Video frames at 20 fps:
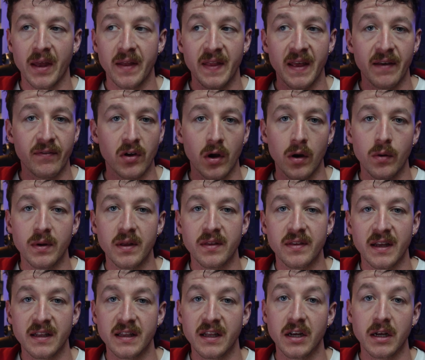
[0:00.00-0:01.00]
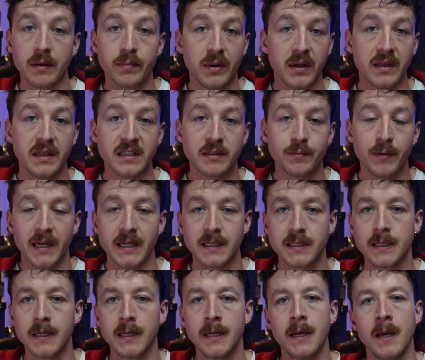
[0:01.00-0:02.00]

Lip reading: and they've got a wee thing there you can put in the splits.